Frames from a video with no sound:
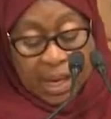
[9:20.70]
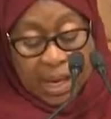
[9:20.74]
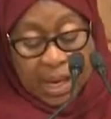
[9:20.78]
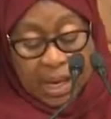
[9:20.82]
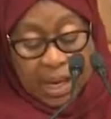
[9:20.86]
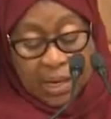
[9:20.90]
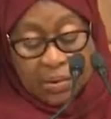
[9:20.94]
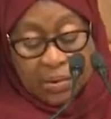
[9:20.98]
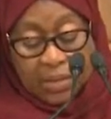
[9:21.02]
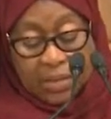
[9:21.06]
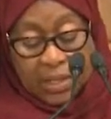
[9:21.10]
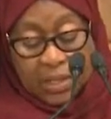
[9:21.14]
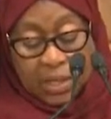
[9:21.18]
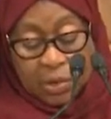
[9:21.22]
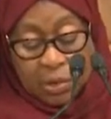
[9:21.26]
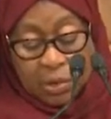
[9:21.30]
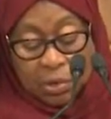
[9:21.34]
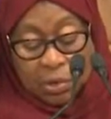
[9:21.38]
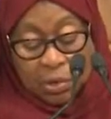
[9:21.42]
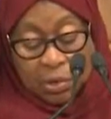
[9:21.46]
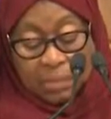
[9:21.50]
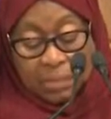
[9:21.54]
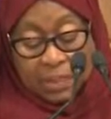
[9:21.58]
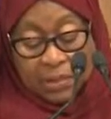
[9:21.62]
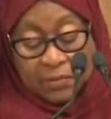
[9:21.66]
And on the
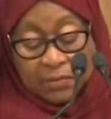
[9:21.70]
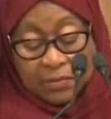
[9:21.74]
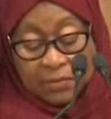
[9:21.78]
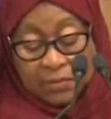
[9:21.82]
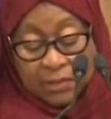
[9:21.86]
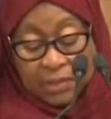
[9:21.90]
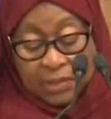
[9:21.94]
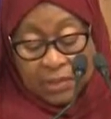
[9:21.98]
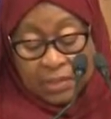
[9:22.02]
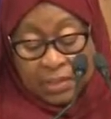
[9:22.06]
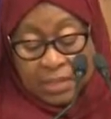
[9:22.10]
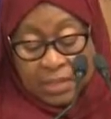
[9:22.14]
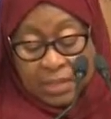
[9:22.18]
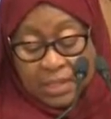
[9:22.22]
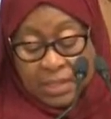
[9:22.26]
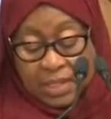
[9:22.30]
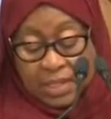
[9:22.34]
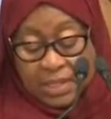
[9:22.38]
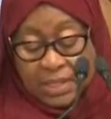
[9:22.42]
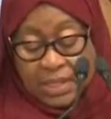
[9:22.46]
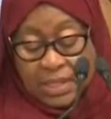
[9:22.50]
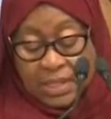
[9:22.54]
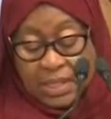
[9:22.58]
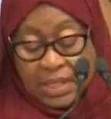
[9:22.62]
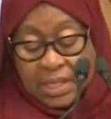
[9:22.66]
economic front,
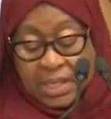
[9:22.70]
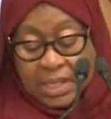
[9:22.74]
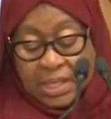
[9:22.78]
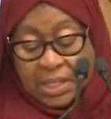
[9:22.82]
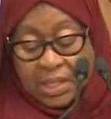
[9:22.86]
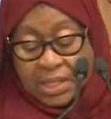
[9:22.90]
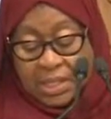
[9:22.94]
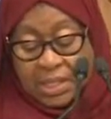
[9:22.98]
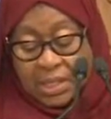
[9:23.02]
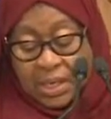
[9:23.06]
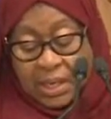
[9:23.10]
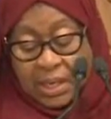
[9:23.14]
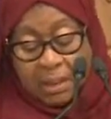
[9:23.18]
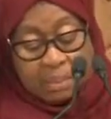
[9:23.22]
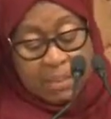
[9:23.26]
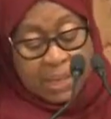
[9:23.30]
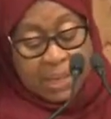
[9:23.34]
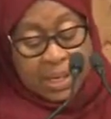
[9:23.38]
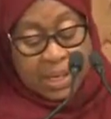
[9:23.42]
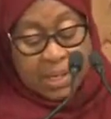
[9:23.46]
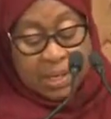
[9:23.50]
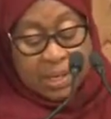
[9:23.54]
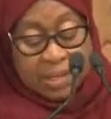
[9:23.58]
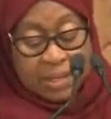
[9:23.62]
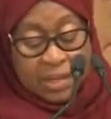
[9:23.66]
Tanzania, just like
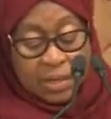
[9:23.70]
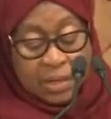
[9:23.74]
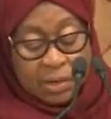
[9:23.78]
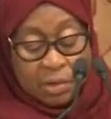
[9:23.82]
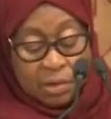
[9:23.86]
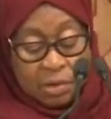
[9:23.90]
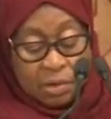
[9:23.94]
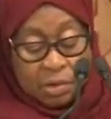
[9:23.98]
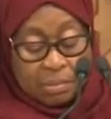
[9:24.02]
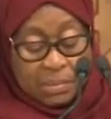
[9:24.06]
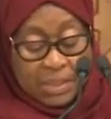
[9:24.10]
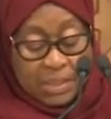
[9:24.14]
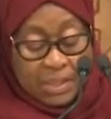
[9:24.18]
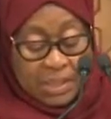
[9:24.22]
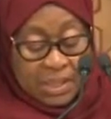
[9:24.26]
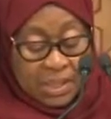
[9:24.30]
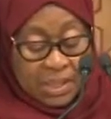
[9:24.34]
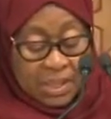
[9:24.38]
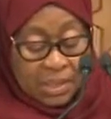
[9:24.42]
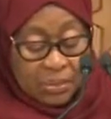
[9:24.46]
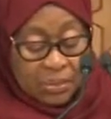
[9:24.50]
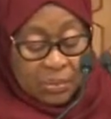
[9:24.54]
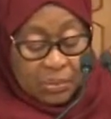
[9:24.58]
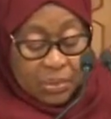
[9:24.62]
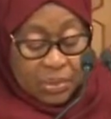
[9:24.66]
many other economies
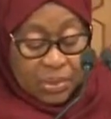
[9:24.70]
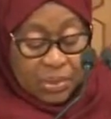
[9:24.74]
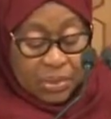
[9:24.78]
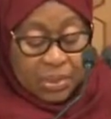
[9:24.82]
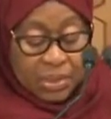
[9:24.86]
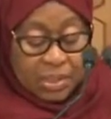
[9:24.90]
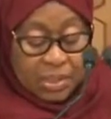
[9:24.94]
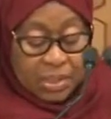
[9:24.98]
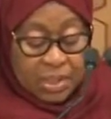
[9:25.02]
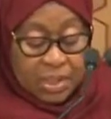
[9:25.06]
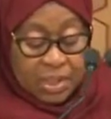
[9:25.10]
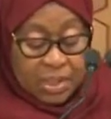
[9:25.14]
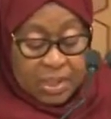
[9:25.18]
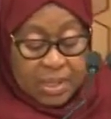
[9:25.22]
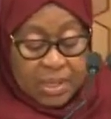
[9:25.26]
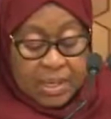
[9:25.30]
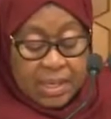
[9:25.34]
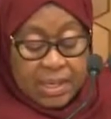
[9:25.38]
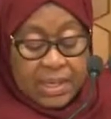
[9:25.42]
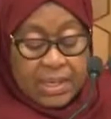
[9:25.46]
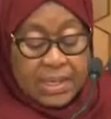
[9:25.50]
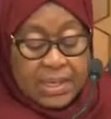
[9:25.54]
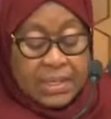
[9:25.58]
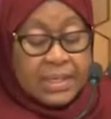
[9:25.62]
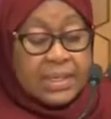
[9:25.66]
in the world,
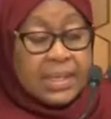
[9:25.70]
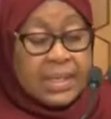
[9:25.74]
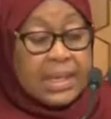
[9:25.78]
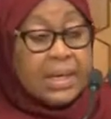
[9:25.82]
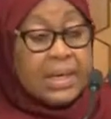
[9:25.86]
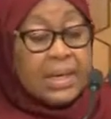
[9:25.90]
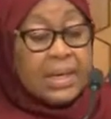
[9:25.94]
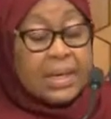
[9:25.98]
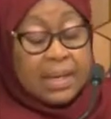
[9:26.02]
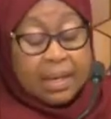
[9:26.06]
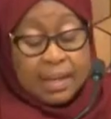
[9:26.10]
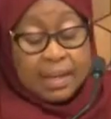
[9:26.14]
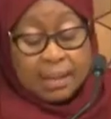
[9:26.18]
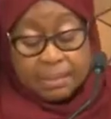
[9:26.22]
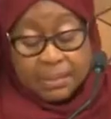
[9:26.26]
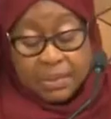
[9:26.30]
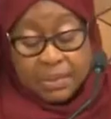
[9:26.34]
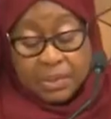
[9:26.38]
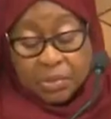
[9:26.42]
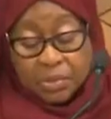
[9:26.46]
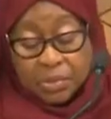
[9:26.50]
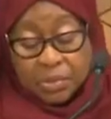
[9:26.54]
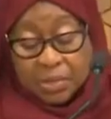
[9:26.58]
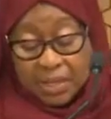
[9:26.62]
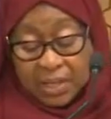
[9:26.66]

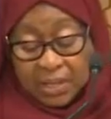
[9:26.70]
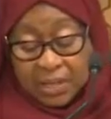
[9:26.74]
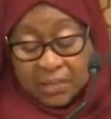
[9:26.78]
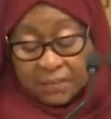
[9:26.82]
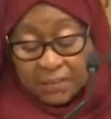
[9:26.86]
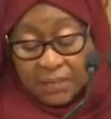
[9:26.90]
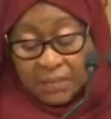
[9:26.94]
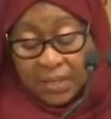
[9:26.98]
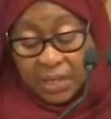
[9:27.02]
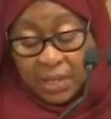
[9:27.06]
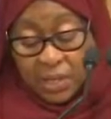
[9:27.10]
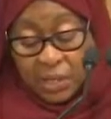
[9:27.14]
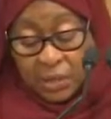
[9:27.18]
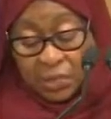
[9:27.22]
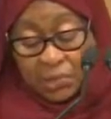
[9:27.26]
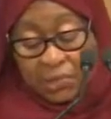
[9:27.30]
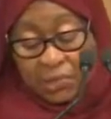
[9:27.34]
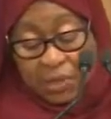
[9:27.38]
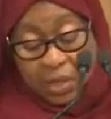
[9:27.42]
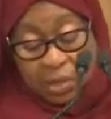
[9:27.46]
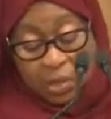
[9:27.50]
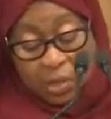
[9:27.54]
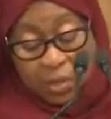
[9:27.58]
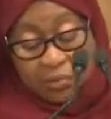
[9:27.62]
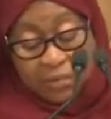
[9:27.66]
succumbed to the effects of
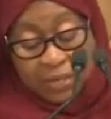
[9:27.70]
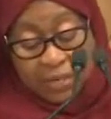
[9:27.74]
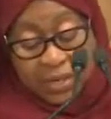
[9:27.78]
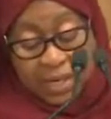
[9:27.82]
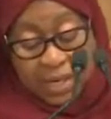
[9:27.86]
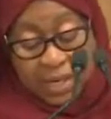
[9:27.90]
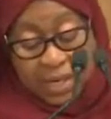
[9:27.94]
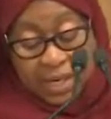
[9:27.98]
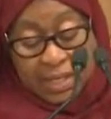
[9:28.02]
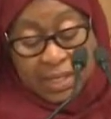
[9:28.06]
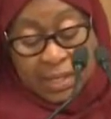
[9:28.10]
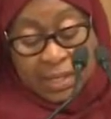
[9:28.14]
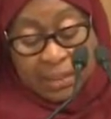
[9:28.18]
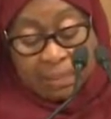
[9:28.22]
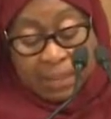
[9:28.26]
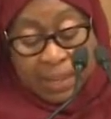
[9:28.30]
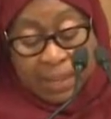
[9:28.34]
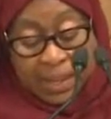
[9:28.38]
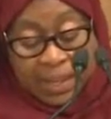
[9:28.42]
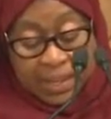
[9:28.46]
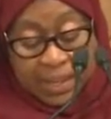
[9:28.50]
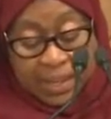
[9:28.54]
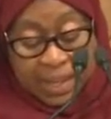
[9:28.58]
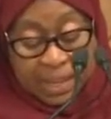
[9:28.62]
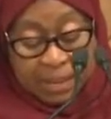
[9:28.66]
the COVID-19
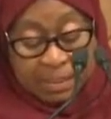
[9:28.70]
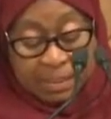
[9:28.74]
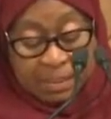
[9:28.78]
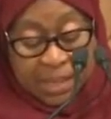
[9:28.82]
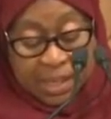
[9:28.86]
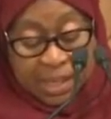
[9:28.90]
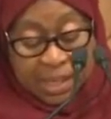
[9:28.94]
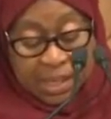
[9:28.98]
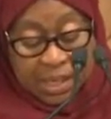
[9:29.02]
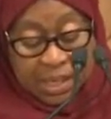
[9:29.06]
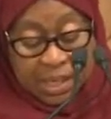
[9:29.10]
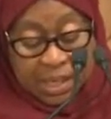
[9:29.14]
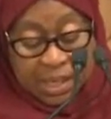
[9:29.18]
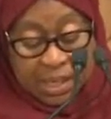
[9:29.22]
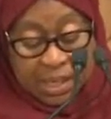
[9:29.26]
pandemic.